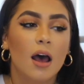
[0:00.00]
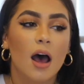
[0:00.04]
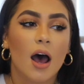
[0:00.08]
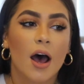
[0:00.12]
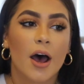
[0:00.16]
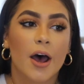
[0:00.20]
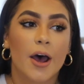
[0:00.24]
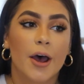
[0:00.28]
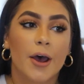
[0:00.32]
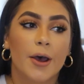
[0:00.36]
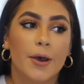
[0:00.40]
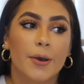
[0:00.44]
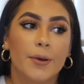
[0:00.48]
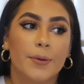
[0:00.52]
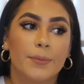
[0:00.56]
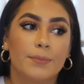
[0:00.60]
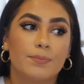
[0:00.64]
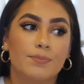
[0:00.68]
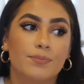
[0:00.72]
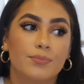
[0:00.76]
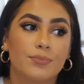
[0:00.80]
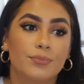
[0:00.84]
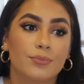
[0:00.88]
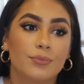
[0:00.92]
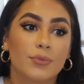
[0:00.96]

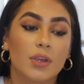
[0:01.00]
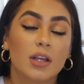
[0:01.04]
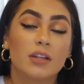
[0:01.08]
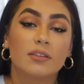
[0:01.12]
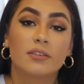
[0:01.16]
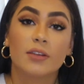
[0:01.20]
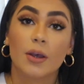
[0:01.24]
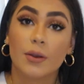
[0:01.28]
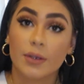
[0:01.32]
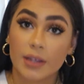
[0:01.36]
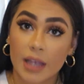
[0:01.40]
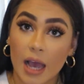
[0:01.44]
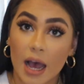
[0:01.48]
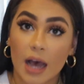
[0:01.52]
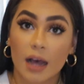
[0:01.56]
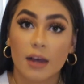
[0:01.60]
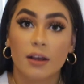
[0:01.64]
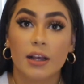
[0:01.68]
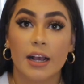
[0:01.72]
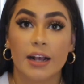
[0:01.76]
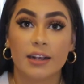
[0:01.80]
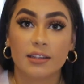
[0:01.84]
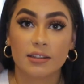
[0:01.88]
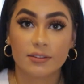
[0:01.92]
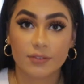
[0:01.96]
So yeah,
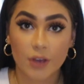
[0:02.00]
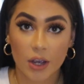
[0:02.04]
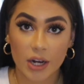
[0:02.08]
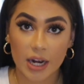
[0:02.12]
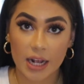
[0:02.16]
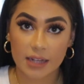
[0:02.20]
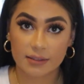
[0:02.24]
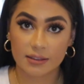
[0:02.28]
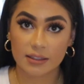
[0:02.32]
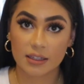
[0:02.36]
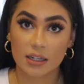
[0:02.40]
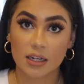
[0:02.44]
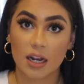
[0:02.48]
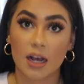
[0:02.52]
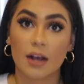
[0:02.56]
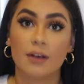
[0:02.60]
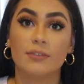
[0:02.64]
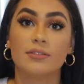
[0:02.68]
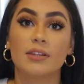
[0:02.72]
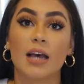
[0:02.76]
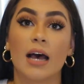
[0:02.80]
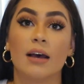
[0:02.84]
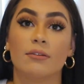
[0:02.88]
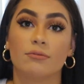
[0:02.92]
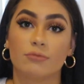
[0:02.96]
exfoliating
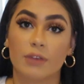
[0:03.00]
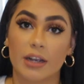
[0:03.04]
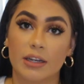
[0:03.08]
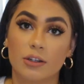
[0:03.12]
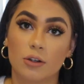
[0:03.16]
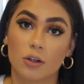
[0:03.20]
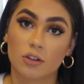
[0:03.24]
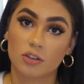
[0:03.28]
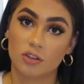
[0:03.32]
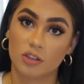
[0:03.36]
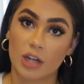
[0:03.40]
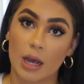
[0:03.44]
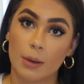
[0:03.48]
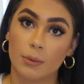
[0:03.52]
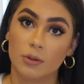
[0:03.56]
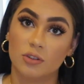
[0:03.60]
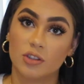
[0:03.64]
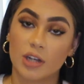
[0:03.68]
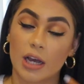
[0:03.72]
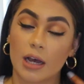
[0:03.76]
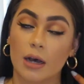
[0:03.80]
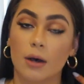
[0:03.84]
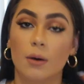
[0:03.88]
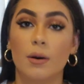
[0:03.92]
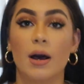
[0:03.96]
gloves and Radox shower
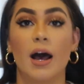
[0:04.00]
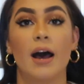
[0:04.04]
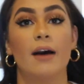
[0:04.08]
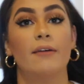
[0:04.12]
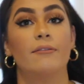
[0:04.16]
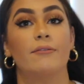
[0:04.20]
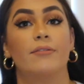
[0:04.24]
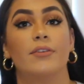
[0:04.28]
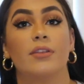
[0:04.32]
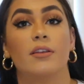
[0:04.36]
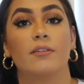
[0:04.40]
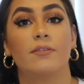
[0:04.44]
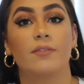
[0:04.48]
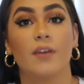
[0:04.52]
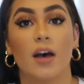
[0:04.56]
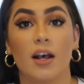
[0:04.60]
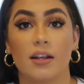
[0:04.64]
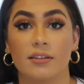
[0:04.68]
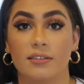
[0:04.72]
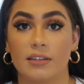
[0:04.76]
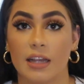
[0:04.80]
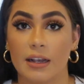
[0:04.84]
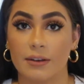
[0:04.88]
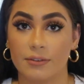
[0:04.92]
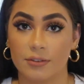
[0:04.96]
gel. And for the
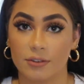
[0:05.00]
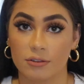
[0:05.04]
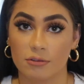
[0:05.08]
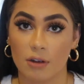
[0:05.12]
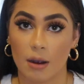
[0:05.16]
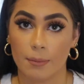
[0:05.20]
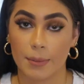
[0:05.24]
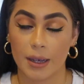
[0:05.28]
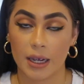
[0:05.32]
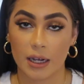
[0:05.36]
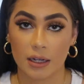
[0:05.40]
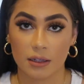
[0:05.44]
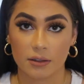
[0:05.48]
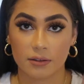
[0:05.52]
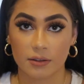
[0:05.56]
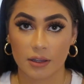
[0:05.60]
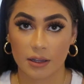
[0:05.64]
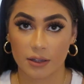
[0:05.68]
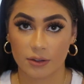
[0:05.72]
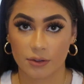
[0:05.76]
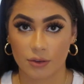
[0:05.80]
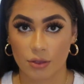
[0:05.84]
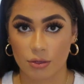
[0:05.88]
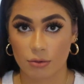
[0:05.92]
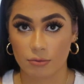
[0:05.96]
first day of scrubbing, so
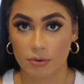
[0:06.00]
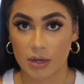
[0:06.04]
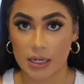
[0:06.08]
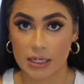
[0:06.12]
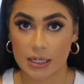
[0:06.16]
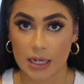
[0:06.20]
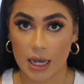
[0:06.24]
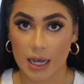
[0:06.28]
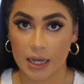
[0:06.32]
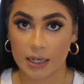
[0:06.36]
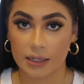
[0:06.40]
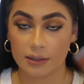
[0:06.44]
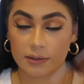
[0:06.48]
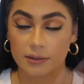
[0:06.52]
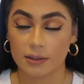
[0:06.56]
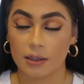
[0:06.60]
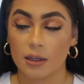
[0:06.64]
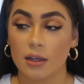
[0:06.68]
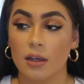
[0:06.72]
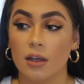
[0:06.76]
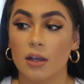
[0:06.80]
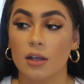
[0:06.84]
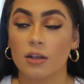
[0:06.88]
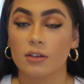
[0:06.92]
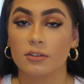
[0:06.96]
there's 3 days.
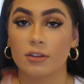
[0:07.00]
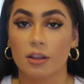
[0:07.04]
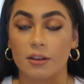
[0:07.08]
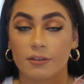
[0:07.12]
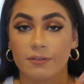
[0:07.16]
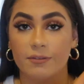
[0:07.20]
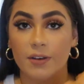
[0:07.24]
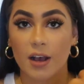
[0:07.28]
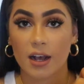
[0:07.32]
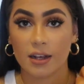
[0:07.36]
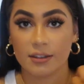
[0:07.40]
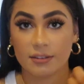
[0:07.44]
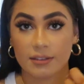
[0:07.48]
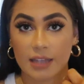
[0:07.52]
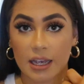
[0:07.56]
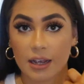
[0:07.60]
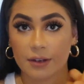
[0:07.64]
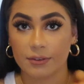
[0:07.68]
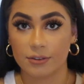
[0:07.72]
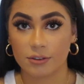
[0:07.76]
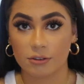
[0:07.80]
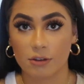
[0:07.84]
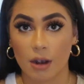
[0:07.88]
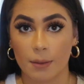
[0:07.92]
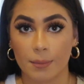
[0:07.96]
So the first day
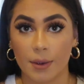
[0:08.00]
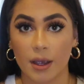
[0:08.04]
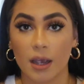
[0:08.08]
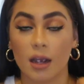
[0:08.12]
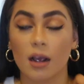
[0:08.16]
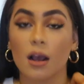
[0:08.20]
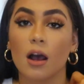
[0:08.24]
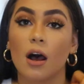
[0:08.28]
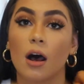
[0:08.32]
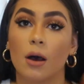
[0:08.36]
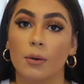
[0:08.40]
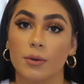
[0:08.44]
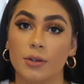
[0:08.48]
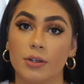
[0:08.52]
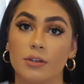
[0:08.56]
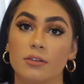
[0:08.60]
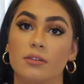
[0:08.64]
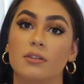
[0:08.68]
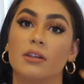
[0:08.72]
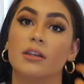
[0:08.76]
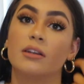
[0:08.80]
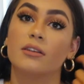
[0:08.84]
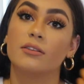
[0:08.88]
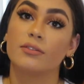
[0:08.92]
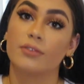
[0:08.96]
of scrubbing, I'll
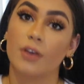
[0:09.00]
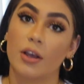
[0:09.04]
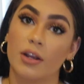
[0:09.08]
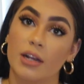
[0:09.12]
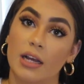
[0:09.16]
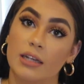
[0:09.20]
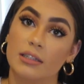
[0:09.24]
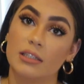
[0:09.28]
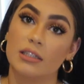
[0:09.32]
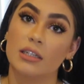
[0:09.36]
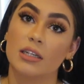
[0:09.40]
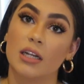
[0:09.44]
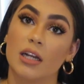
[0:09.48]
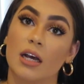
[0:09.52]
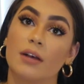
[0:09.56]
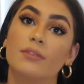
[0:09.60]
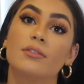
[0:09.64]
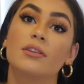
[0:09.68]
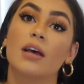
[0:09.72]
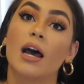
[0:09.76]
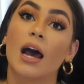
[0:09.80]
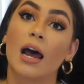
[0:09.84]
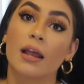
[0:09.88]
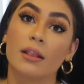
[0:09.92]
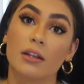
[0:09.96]
use the exfoliating
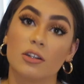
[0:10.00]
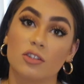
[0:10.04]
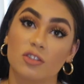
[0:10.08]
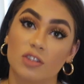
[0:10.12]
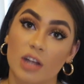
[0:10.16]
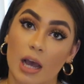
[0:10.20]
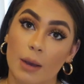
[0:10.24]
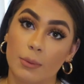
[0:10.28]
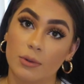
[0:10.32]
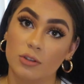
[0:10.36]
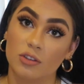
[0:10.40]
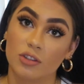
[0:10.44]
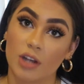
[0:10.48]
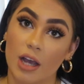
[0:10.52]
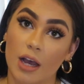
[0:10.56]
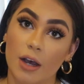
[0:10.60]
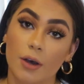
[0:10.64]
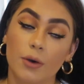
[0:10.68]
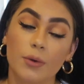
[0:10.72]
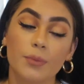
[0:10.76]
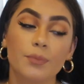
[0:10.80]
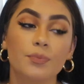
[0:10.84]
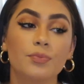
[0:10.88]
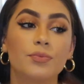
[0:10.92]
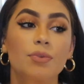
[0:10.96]
gloves and the shower
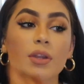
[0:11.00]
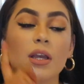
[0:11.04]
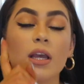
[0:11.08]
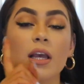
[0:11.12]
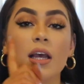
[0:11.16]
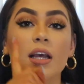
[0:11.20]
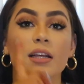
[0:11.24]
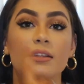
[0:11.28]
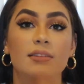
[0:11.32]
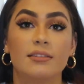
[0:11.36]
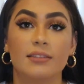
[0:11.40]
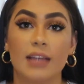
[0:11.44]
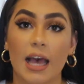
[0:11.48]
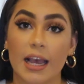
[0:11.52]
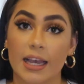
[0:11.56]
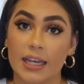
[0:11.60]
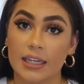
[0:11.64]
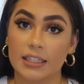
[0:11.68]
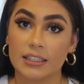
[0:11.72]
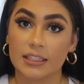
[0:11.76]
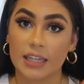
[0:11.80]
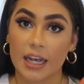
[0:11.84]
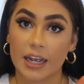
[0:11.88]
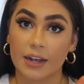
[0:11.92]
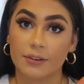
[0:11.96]
gel.
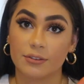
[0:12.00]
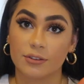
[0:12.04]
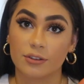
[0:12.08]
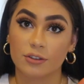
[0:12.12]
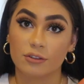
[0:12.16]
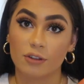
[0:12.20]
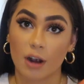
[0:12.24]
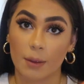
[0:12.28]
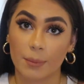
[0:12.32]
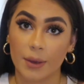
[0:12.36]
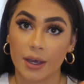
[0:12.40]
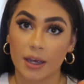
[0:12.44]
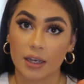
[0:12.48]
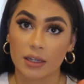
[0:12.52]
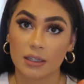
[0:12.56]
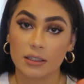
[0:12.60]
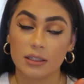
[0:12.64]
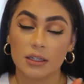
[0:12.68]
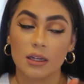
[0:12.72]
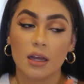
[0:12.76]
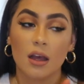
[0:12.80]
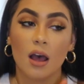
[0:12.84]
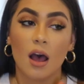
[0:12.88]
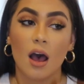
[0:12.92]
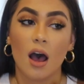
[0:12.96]
Second day of
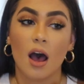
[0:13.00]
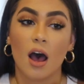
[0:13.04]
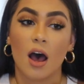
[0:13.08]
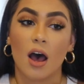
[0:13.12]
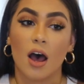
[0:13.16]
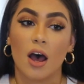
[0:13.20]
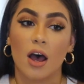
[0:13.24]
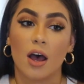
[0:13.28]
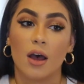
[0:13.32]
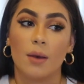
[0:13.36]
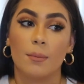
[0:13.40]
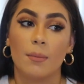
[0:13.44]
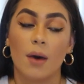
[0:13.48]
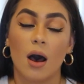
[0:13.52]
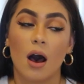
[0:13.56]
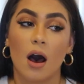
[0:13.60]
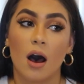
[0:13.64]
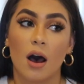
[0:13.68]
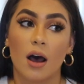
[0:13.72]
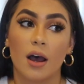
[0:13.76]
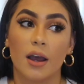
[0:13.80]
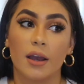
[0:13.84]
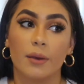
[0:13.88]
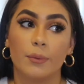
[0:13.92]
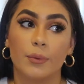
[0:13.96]
scrubbing,
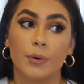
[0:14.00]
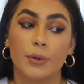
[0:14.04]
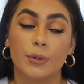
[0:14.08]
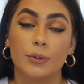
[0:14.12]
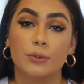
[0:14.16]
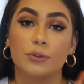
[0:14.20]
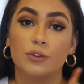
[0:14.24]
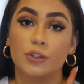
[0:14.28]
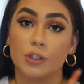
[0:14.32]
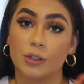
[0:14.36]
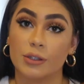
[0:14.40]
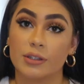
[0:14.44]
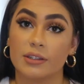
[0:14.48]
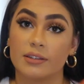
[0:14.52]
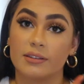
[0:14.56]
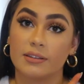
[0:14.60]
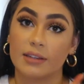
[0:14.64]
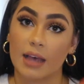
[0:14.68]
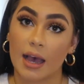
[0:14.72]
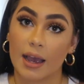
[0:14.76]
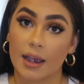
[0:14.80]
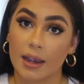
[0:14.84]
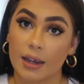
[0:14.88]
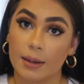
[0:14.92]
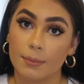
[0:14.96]
I will do the
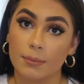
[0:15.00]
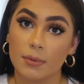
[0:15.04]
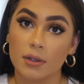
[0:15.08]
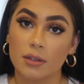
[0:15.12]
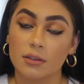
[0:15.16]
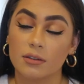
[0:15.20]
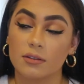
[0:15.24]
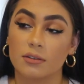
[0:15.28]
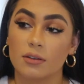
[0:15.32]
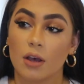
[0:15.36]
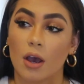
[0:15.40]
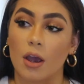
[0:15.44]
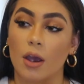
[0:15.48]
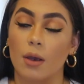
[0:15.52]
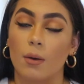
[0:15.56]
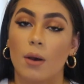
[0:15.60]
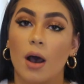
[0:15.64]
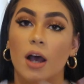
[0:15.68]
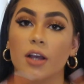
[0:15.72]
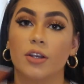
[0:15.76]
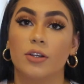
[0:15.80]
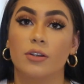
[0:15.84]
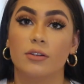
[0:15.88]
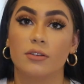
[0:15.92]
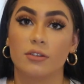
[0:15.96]
same. So
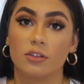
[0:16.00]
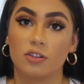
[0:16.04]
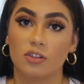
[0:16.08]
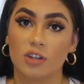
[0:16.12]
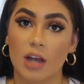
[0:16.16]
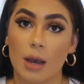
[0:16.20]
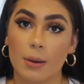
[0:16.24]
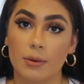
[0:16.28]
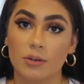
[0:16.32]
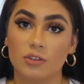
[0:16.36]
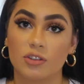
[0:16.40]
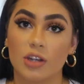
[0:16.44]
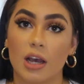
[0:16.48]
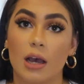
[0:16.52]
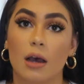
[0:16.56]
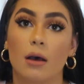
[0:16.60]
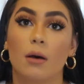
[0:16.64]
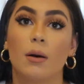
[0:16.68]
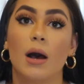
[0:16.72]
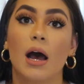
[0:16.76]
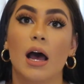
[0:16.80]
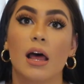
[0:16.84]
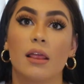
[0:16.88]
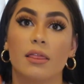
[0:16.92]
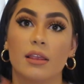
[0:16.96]
I use the shower
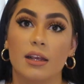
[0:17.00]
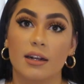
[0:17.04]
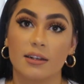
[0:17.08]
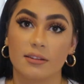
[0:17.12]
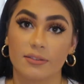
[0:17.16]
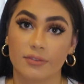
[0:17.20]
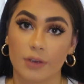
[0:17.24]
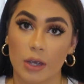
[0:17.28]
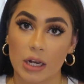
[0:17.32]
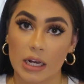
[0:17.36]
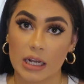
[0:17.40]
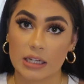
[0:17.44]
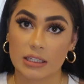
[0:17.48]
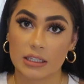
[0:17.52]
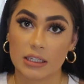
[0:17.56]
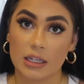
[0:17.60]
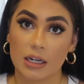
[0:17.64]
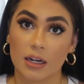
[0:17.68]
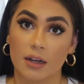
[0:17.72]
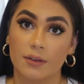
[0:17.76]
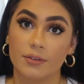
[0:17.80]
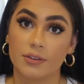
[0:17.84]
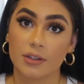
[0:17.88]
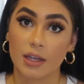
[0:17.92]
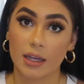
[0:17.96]
gel and the exfoliating
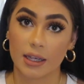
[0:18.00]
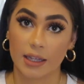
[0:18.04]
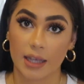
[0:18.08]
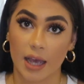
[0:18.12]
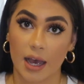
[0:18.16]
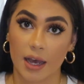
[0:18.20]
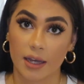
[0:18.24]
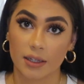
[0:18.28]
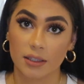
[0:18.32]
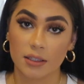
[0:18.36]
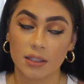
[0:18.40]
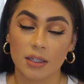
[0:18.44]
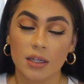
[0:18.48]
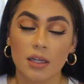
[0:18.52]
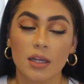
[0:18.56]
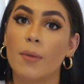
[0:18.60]
gloves again.